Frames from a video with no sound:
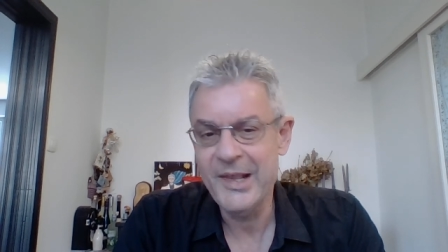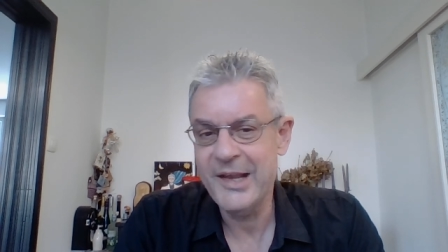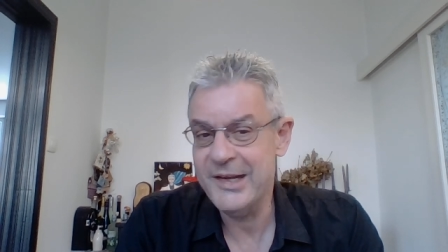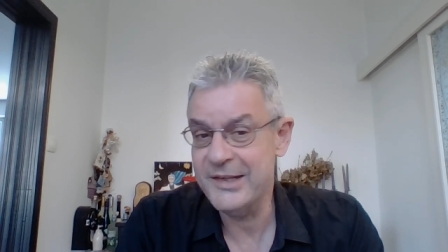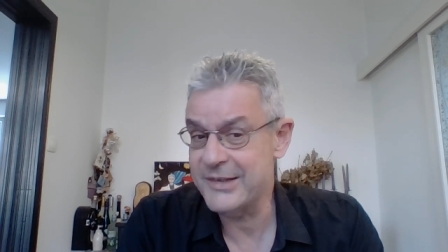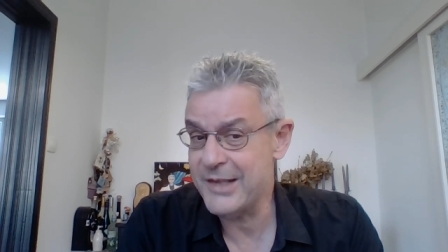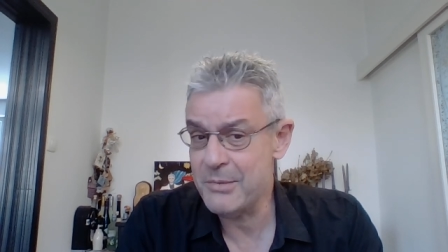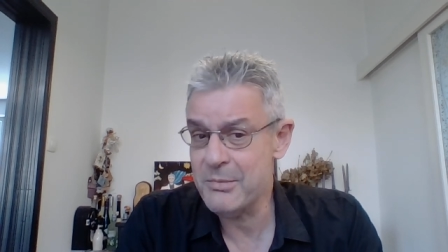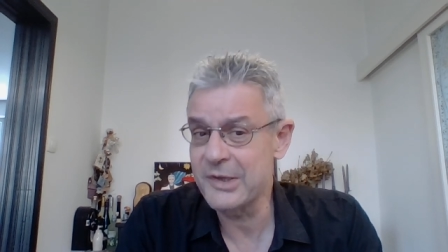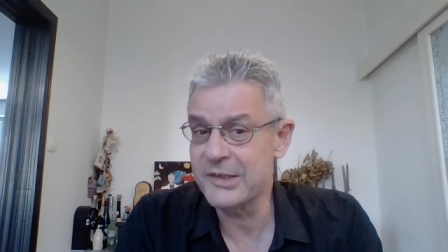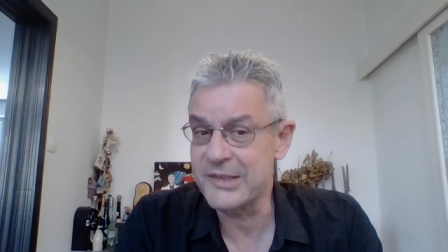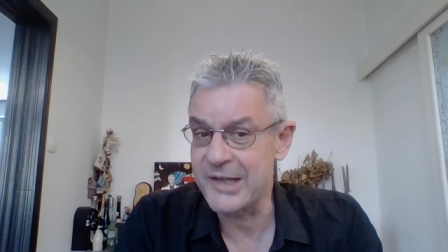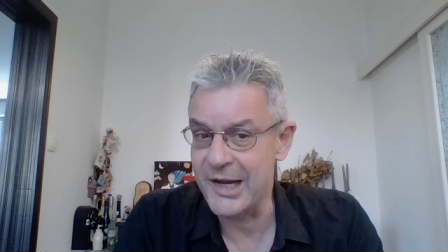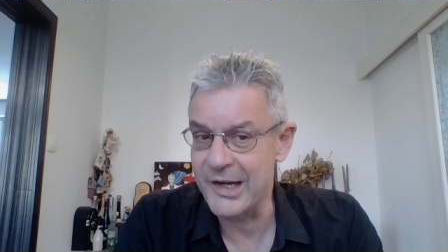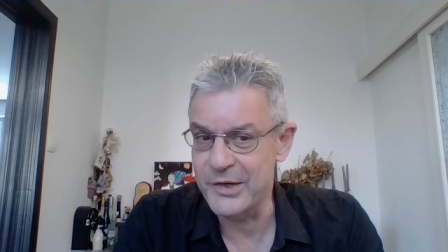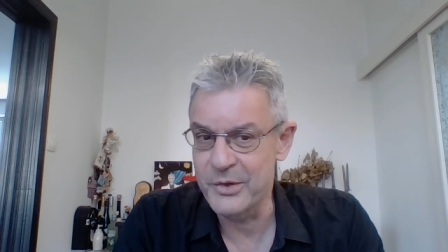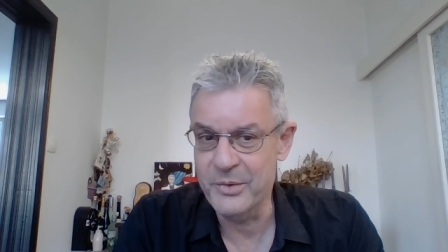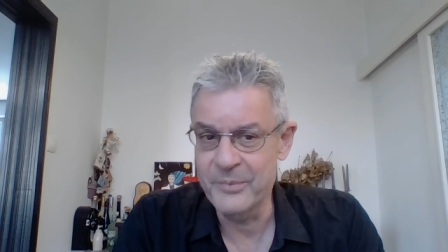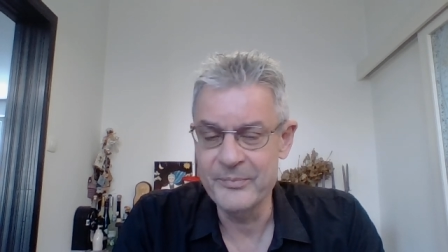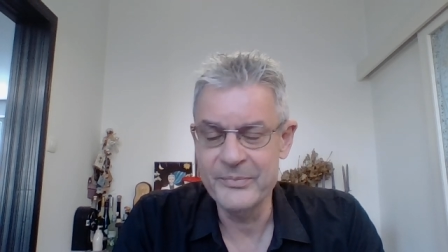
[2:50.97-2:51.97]
and they will
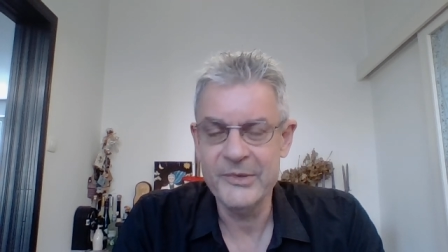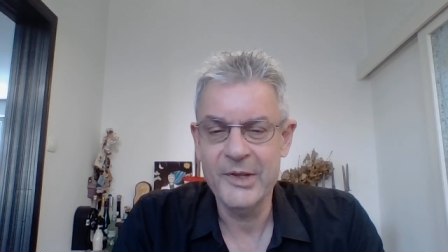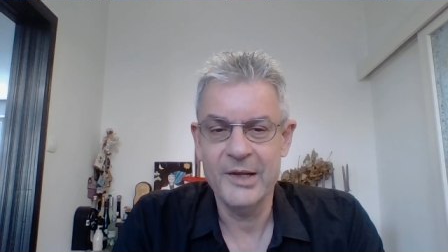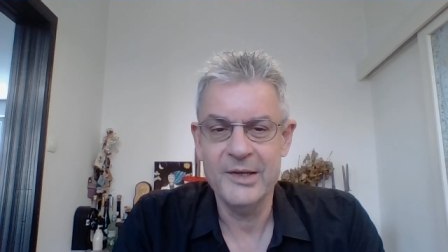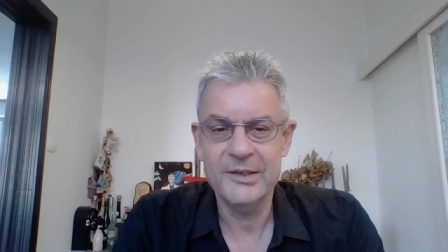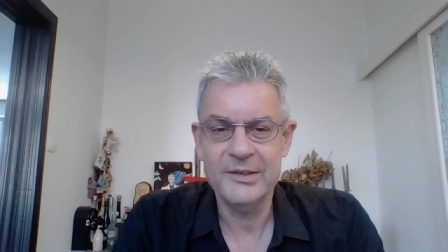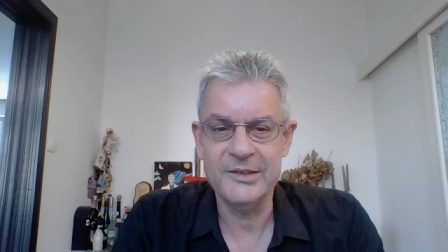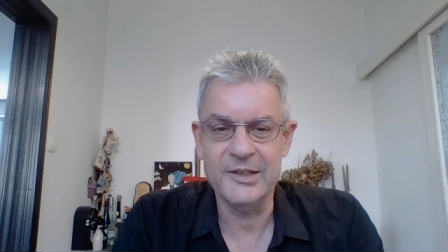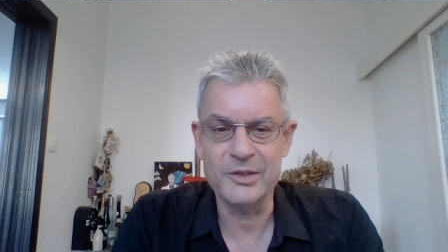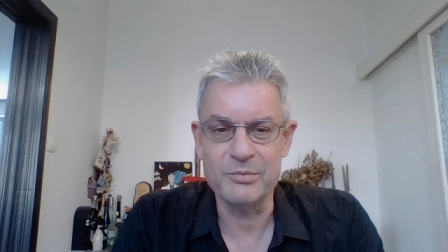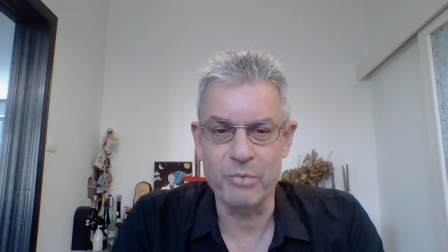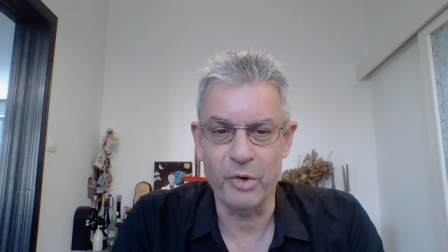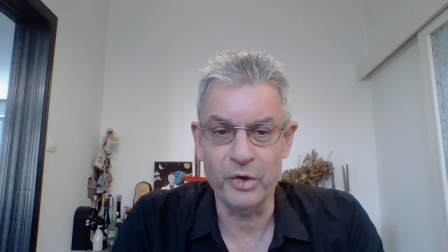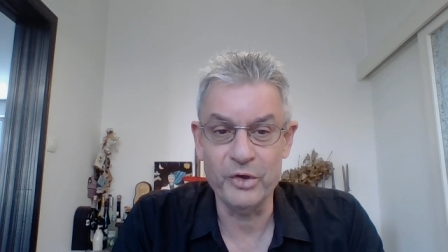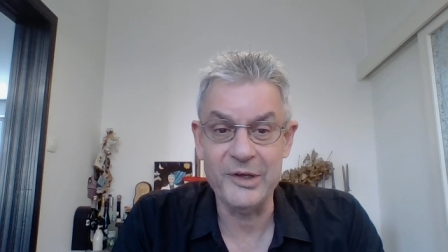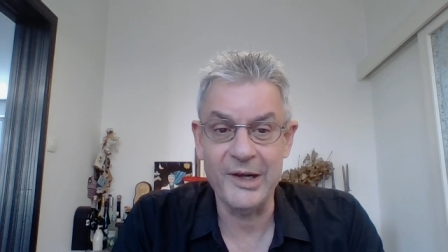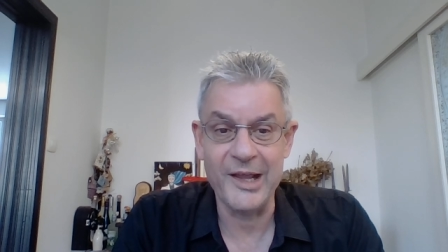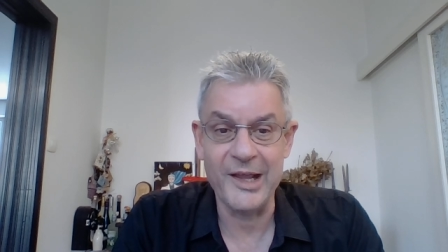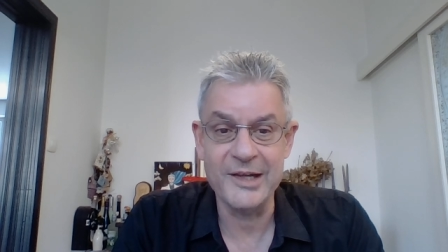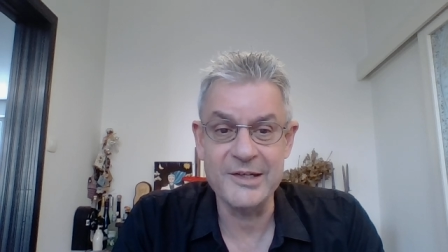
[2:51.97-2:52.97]
tell you that
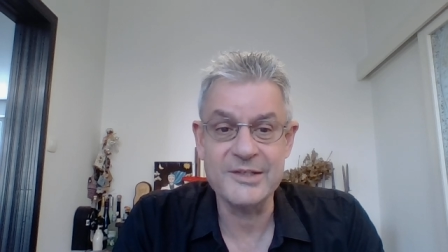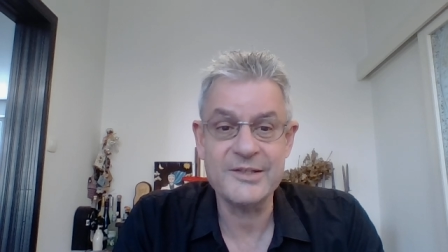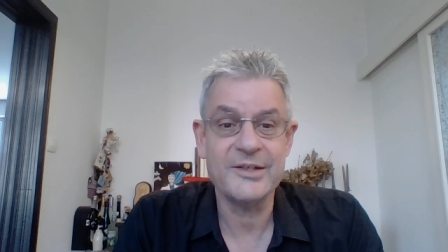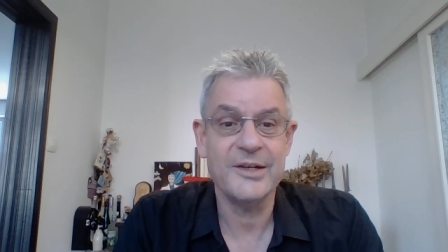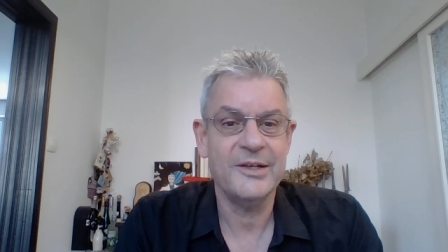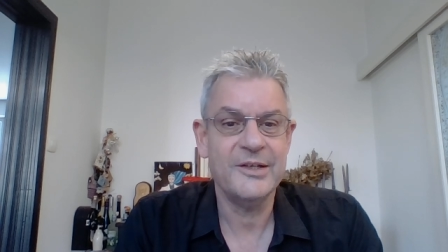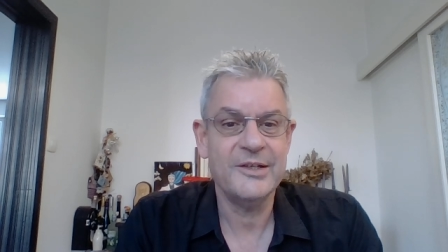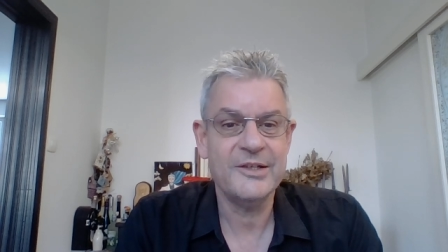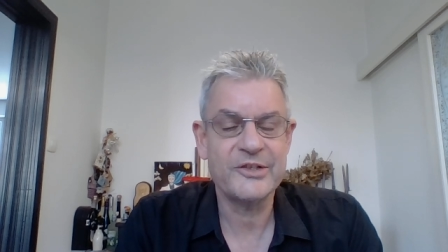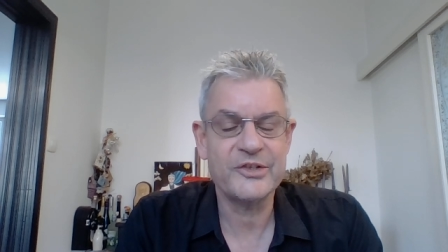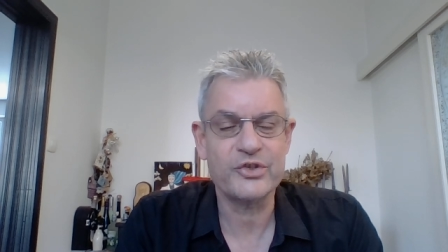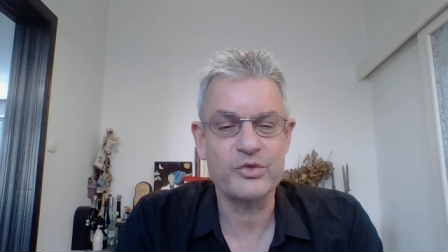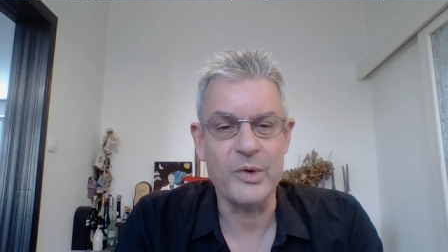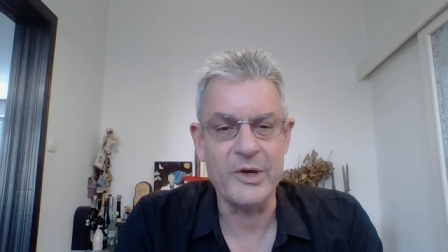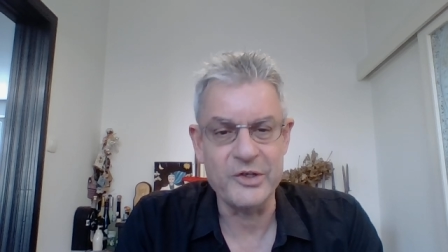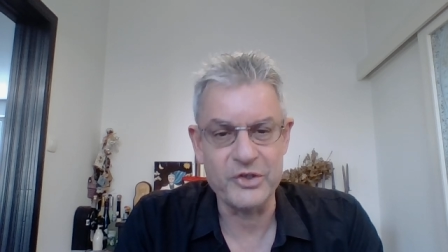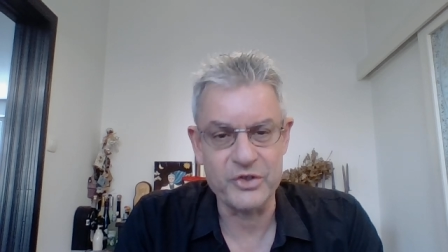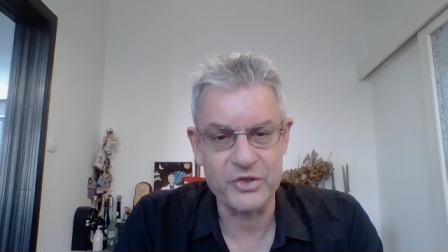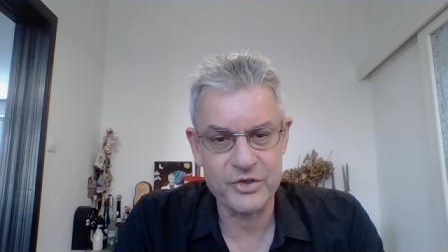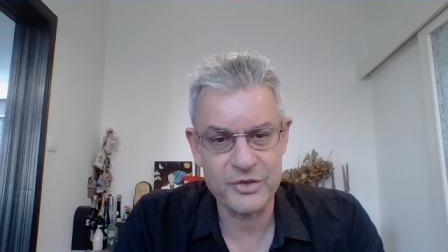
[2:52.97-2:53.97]
borderlines
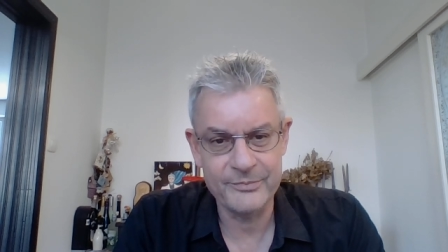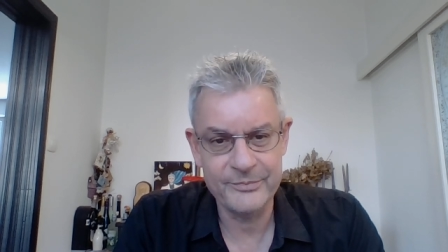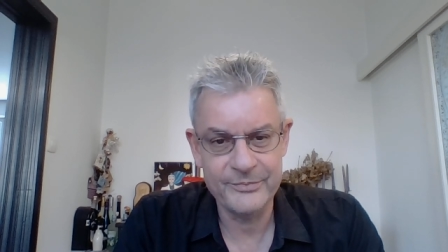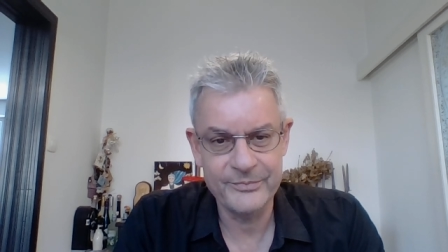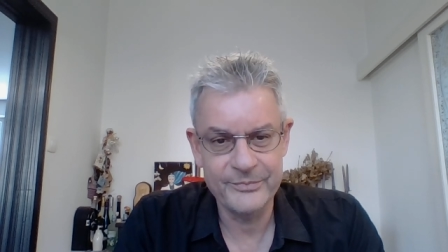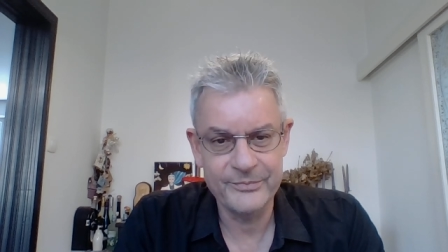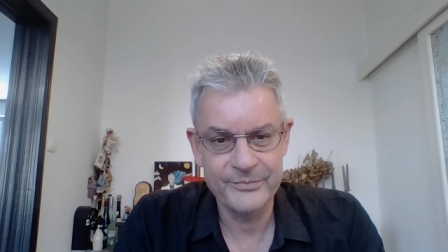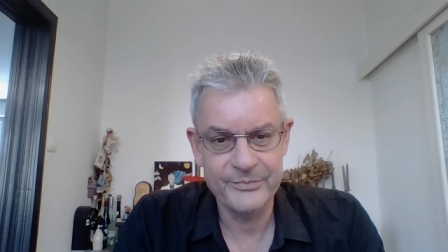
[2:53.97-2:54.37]
switch.